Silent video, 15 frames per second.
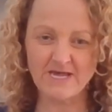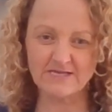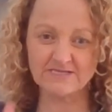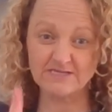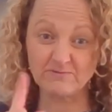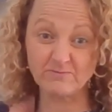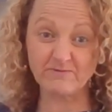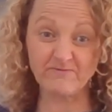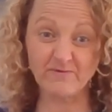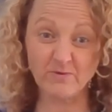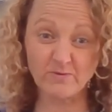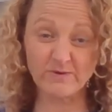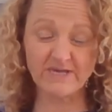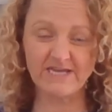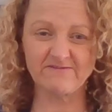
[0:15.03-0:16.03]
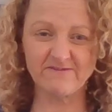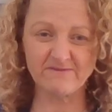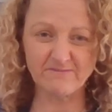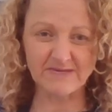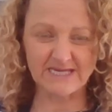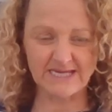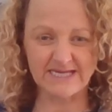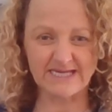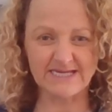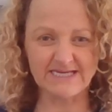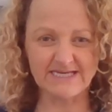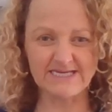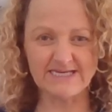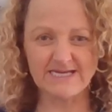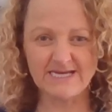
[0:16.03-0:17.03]
So, before we even
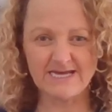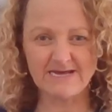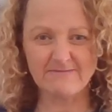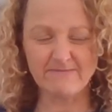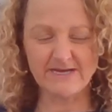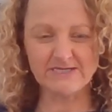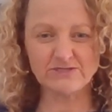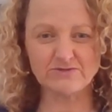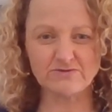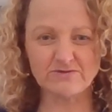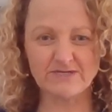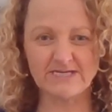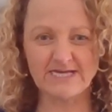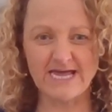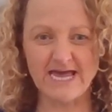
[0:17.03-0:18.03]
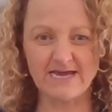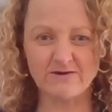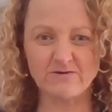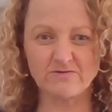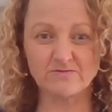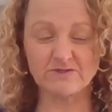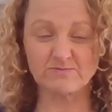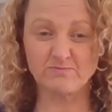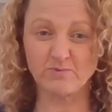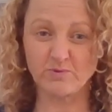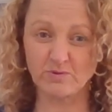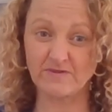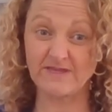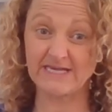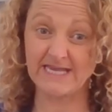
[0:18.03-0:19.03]
begin, make sure the adults
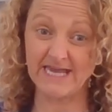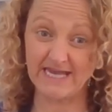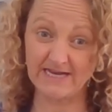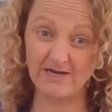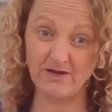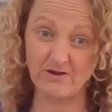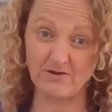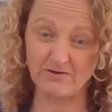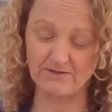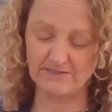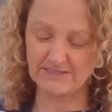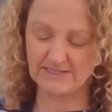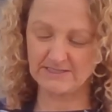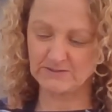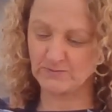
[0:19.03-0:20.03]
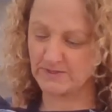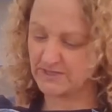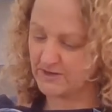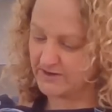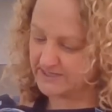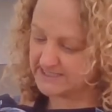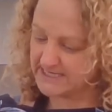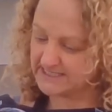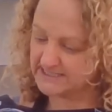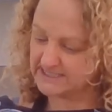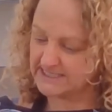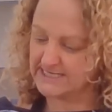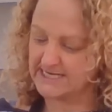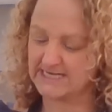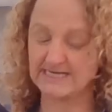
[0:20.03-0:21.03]
put the kettle on because we're going to
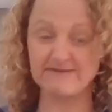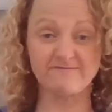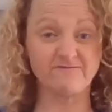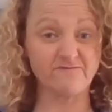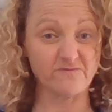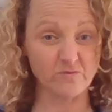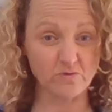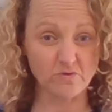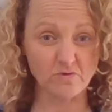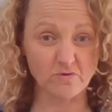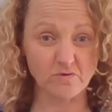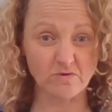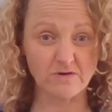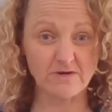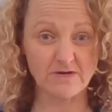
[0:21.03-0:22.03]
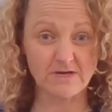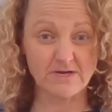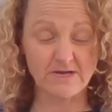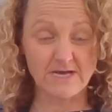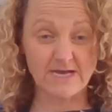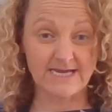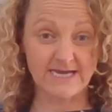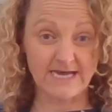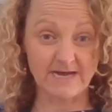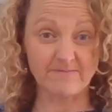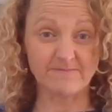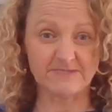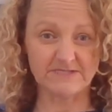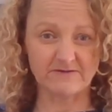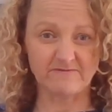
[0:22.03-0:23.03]
actually need 4
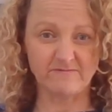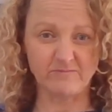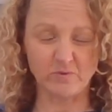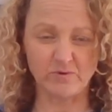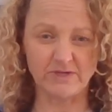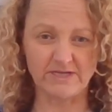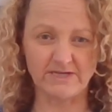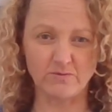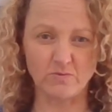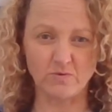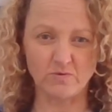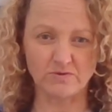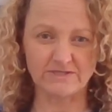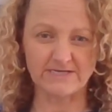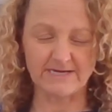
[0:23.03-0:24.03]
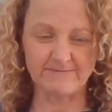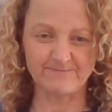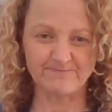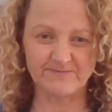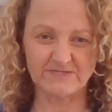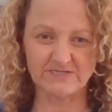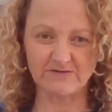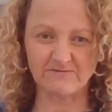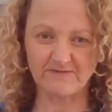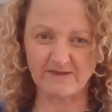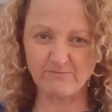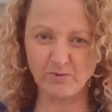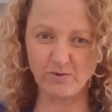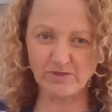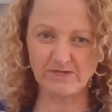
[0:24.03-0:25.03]
cups of boiling water. So, if they
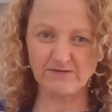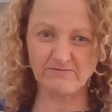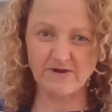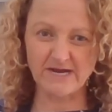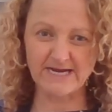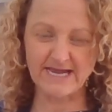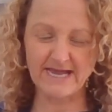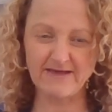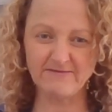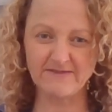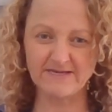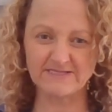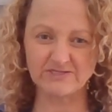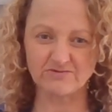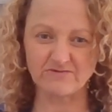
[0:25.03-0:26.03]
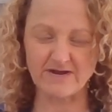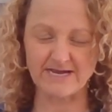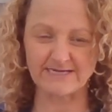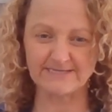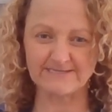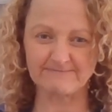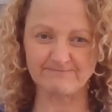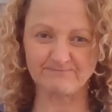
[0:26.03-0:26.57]
boil it right now, that's great.